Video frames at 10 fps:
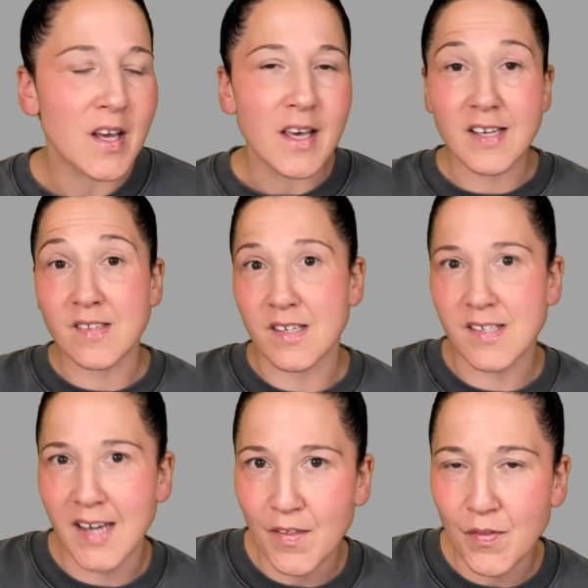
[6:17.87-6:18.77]
he's the
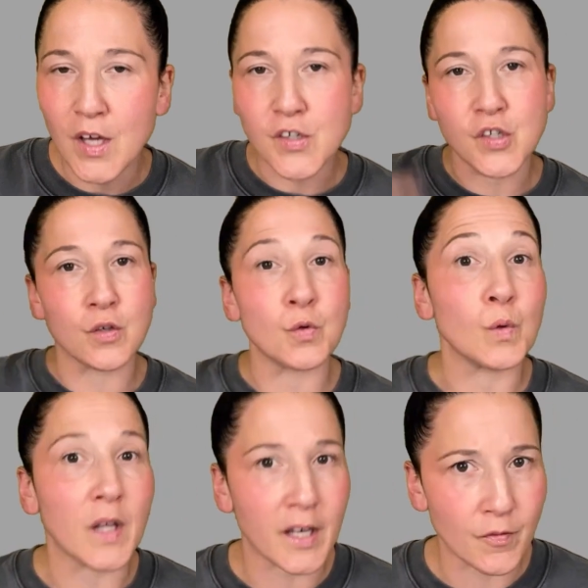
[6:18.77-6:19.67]
death to the new
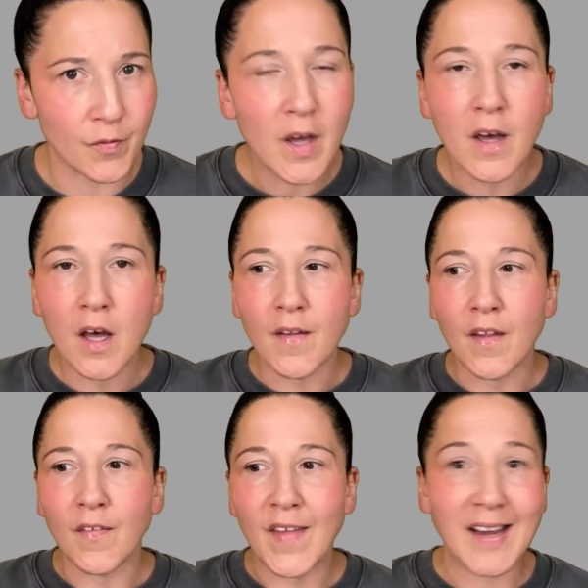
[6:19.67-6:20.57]
life.
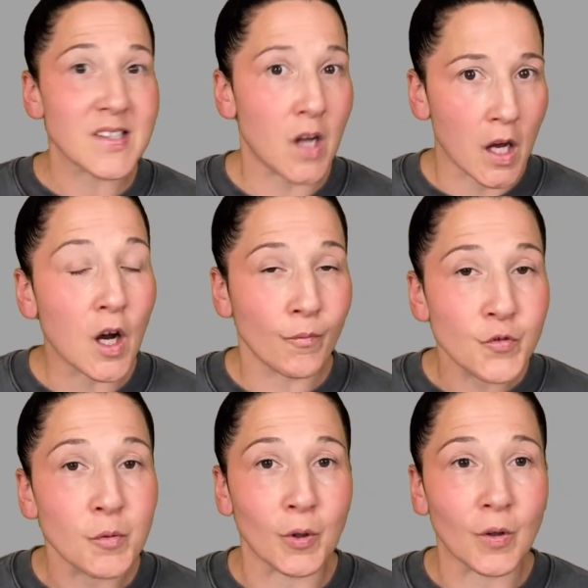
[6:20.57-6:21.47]
That's not
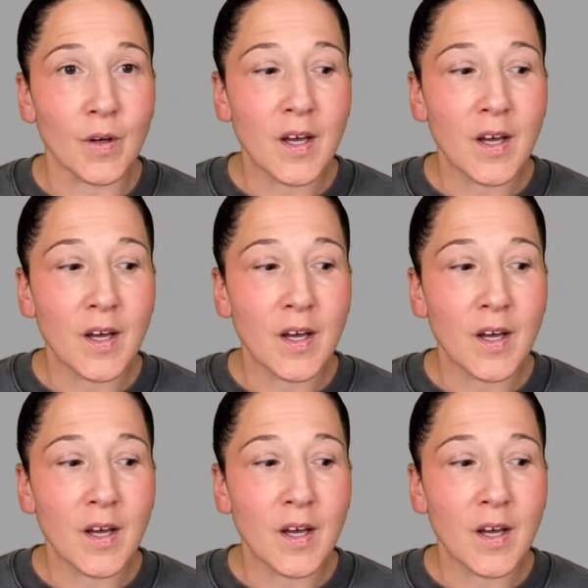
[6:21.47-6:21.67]
comfortable.